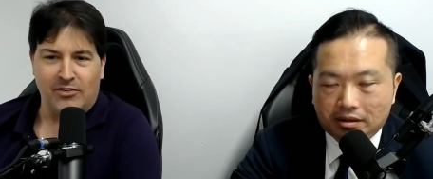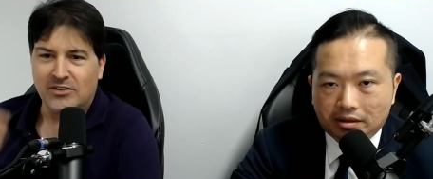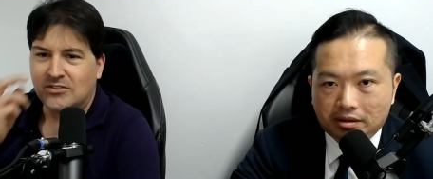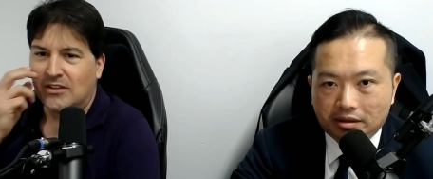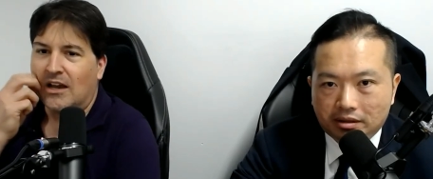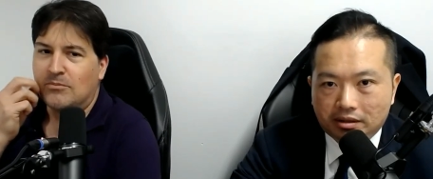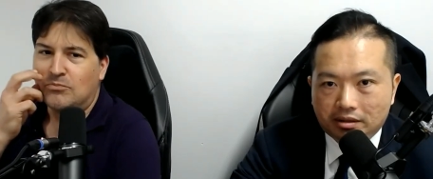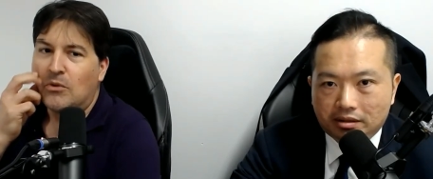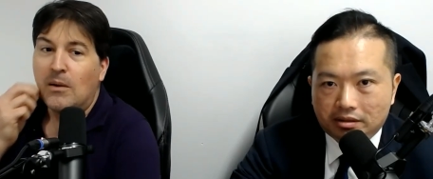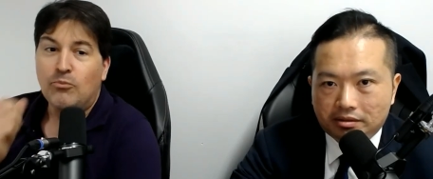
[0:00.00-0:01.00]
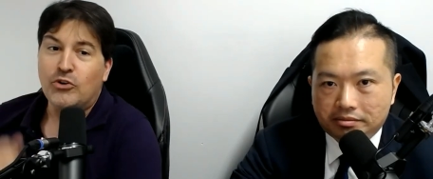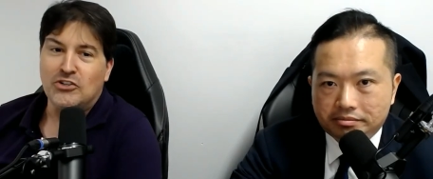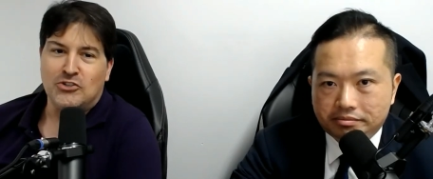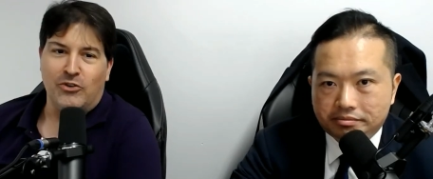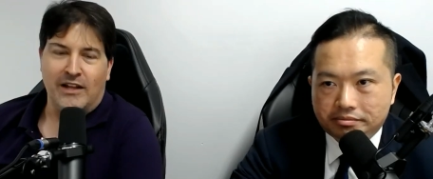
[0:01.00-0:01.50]
Speaker 1: yeah. it is. I'm pretty
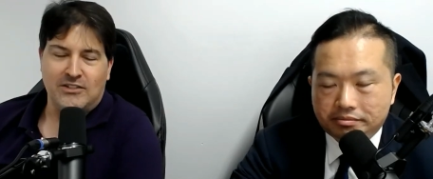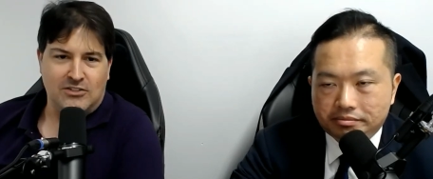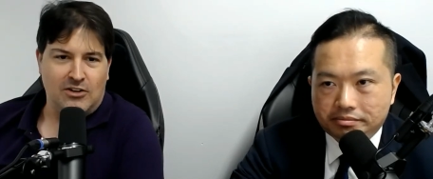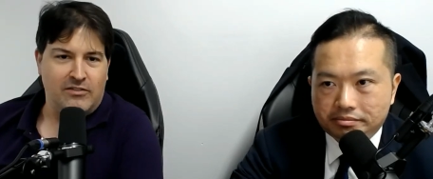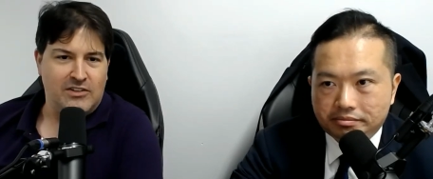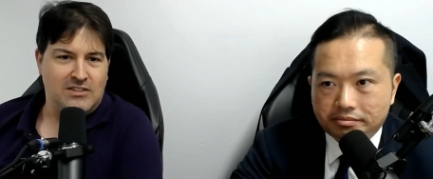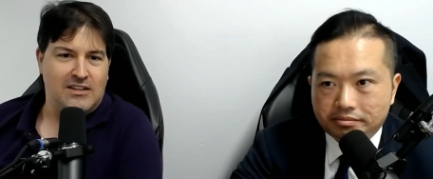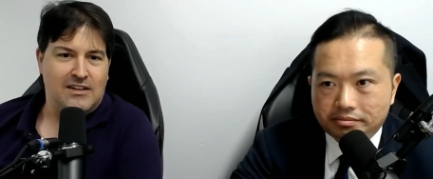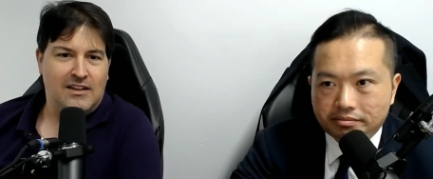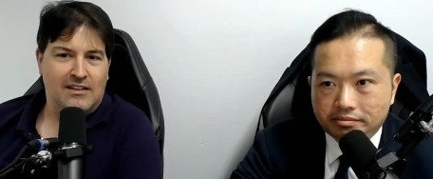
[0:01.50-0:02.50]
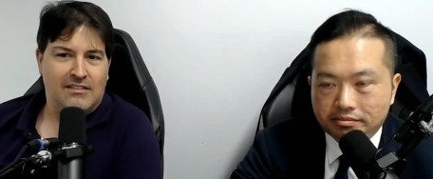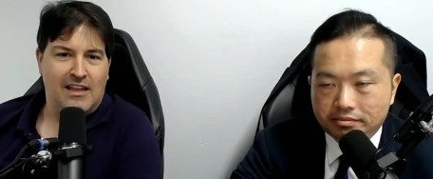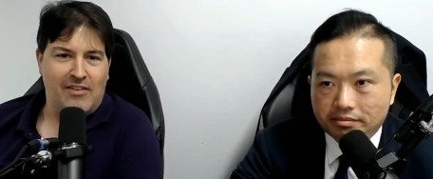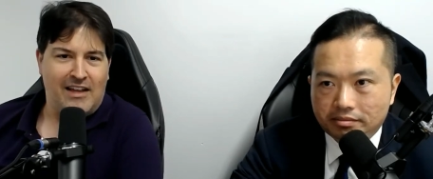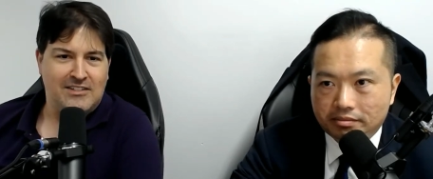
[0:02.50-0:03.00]
sure that's a service that they've
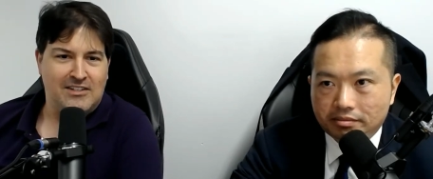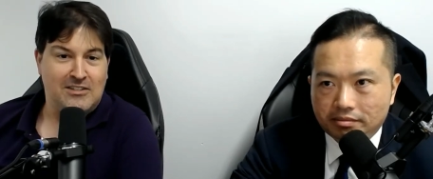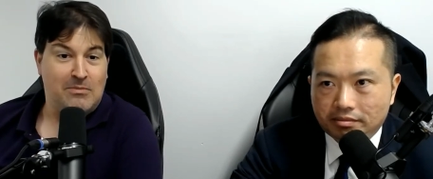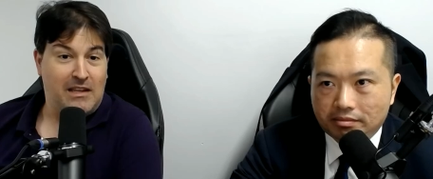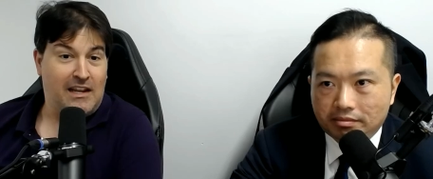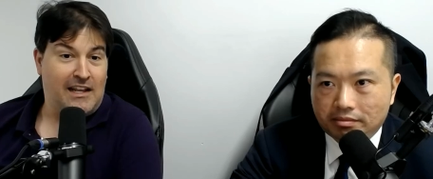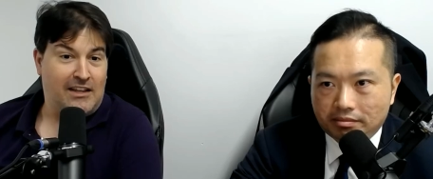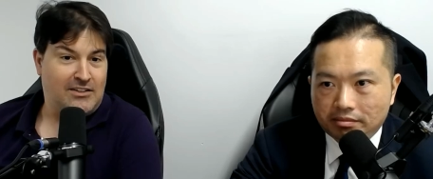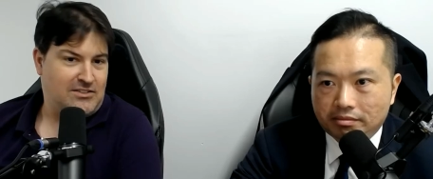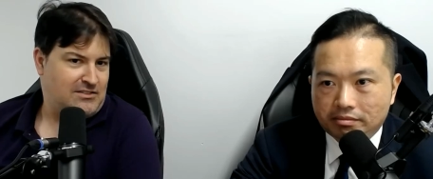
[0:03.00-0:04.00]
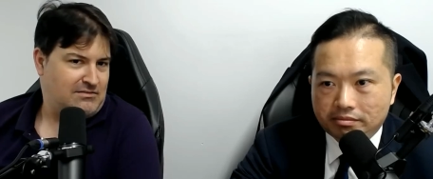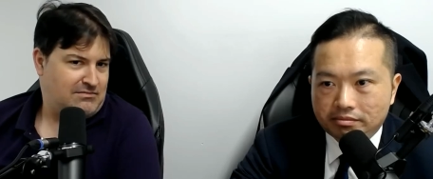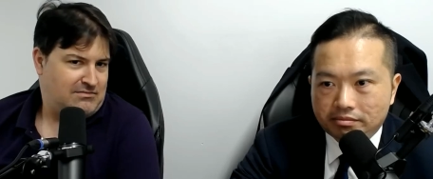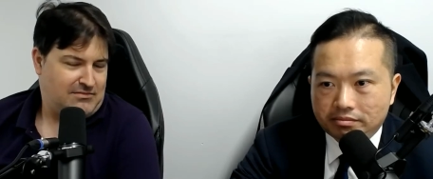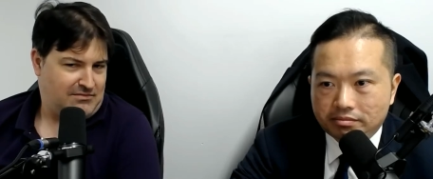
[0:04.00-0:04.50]
had since the beginning because,
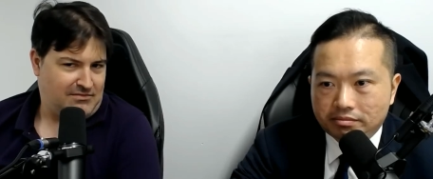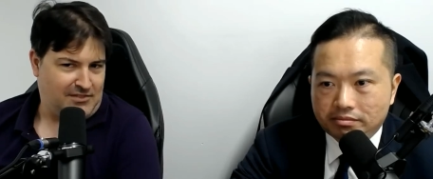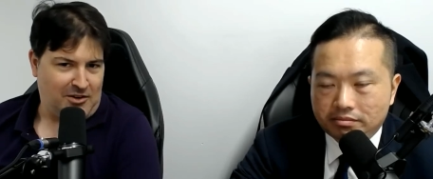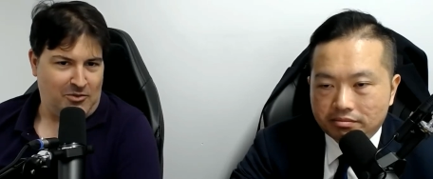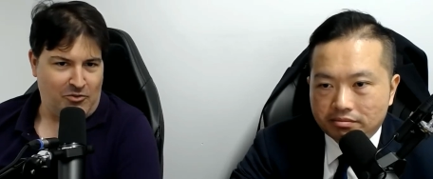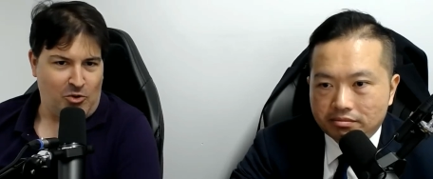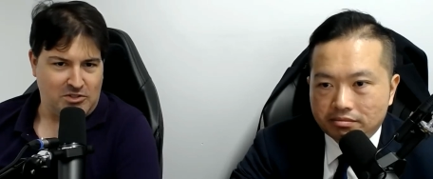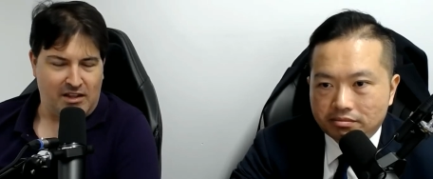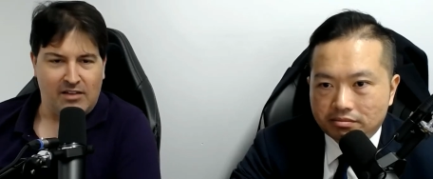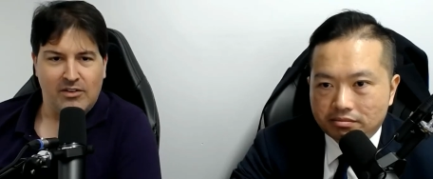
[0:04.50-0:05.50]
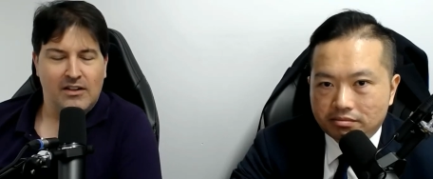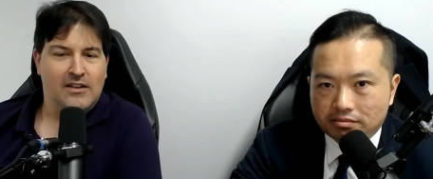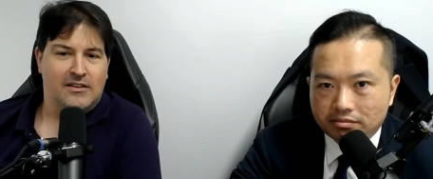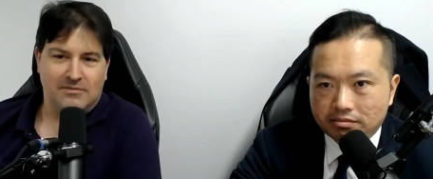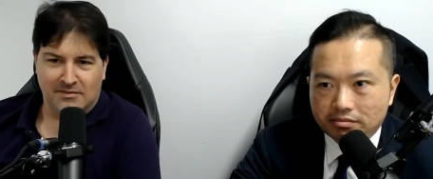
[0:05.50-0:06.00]
oh, of course they have.
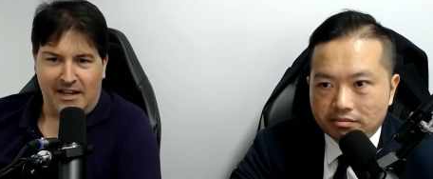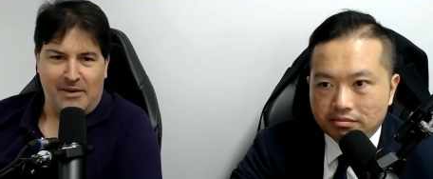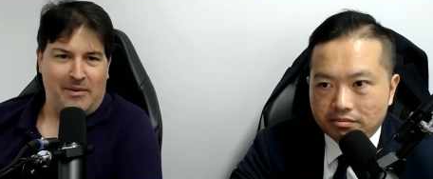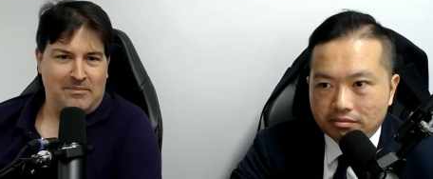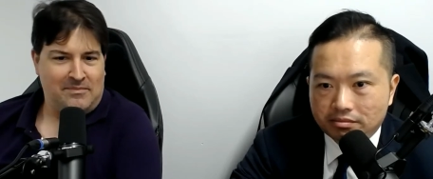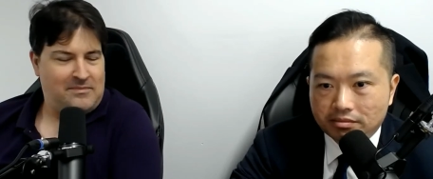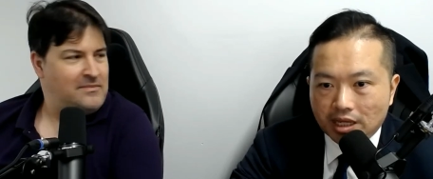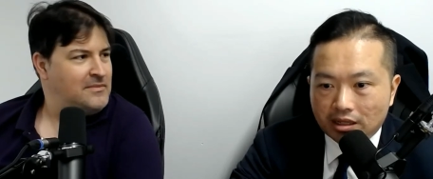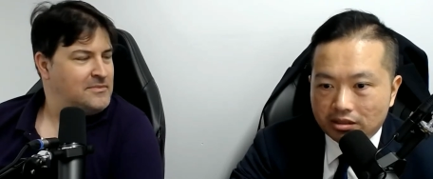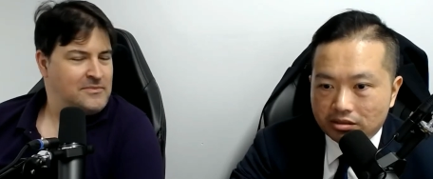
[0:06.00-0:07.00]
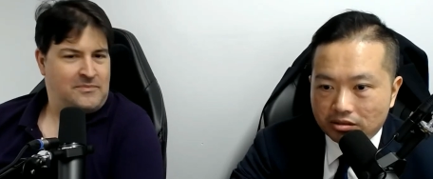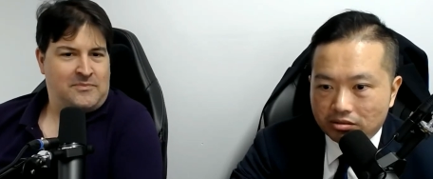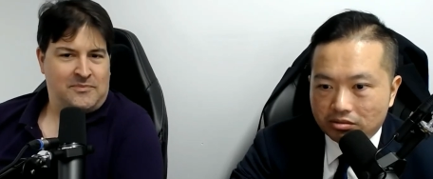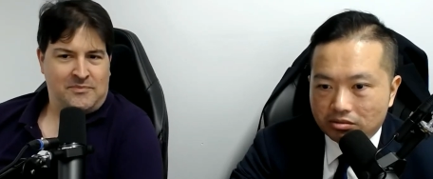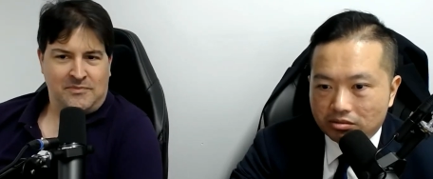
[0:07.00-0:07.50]
Speaker 2: Anyway.
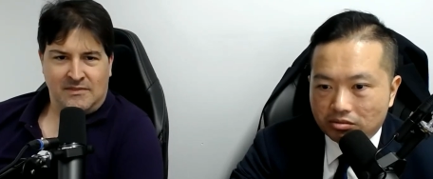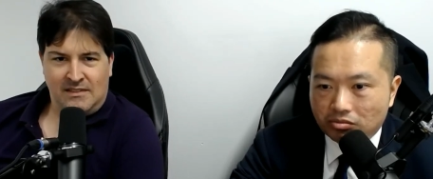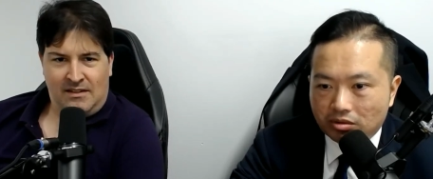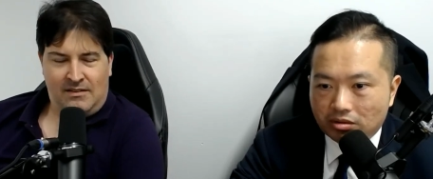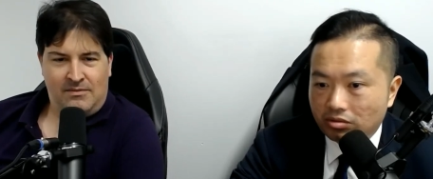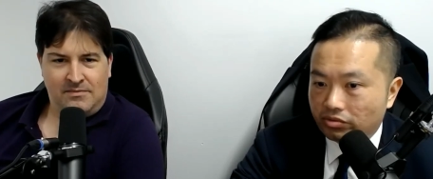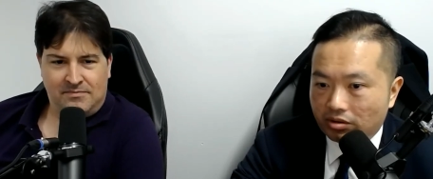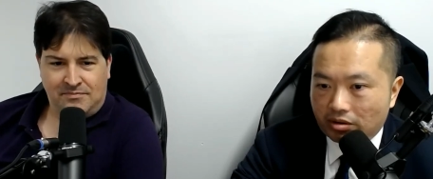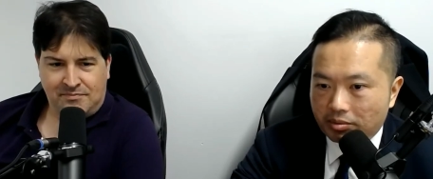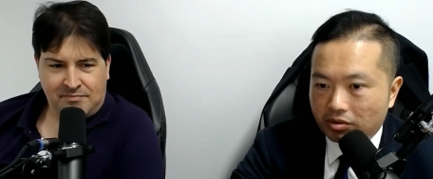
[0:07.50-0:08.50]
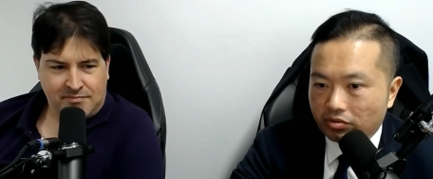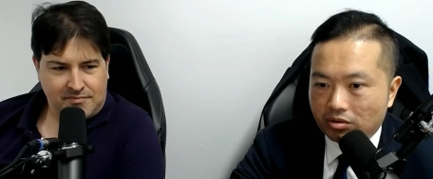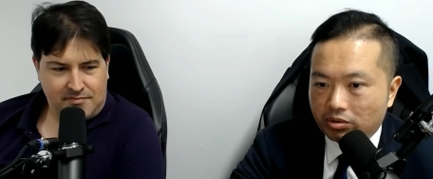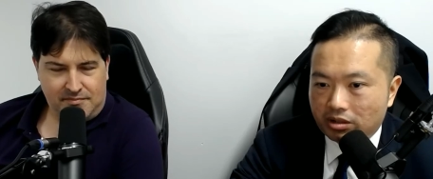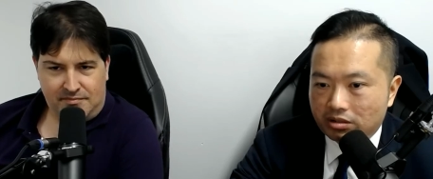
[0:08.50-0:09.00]
So, oh, oh, I mean, overall,
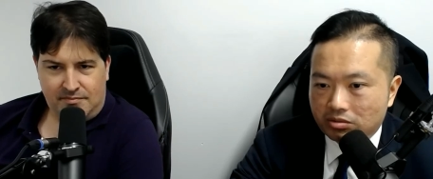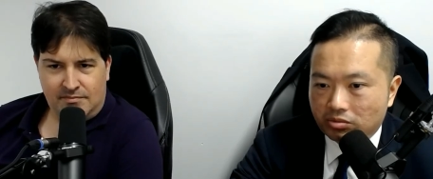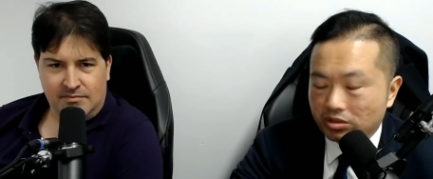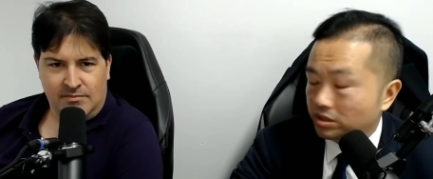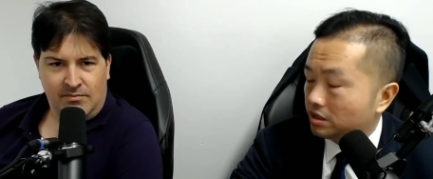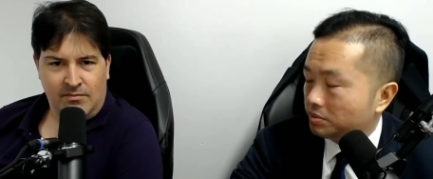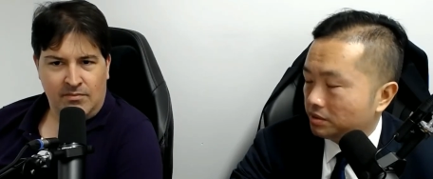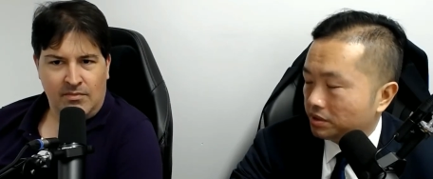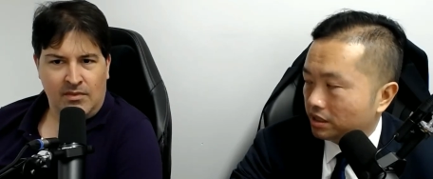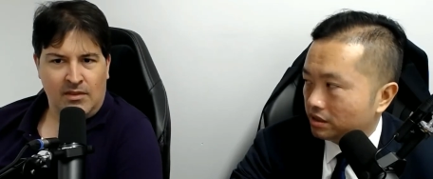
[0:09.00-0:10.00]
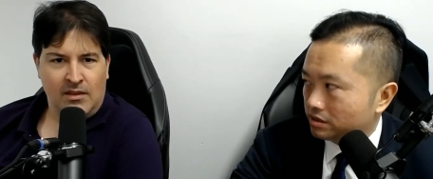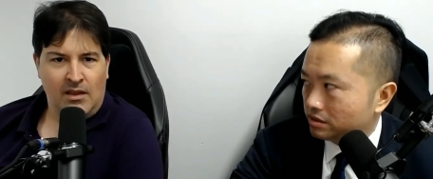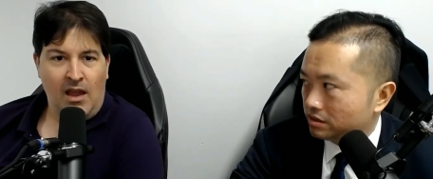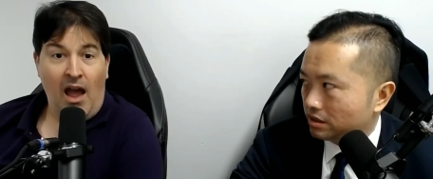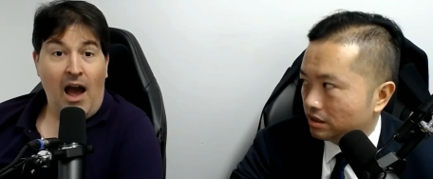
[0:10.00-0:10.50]
what did you, what did you think about the Binance?
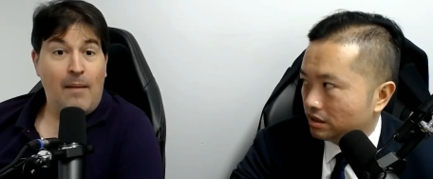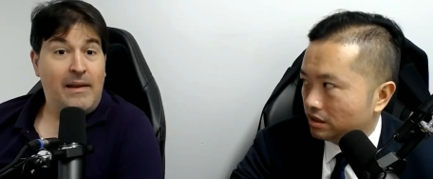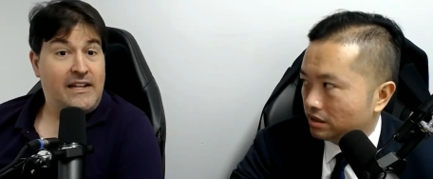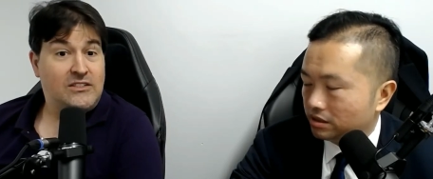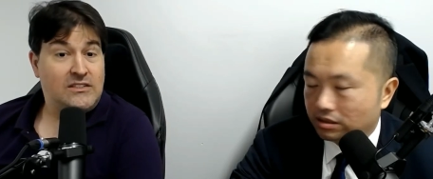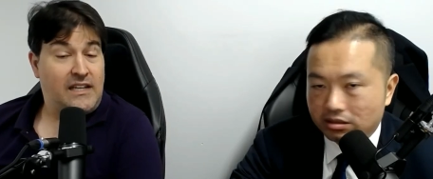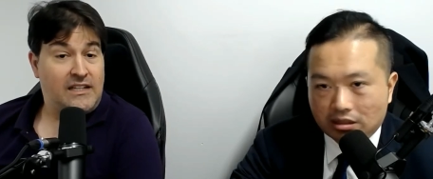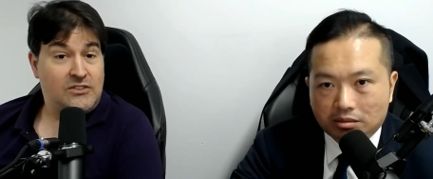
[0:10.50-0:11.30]
Speaker 1: Uh, I mean, it's settlement? it's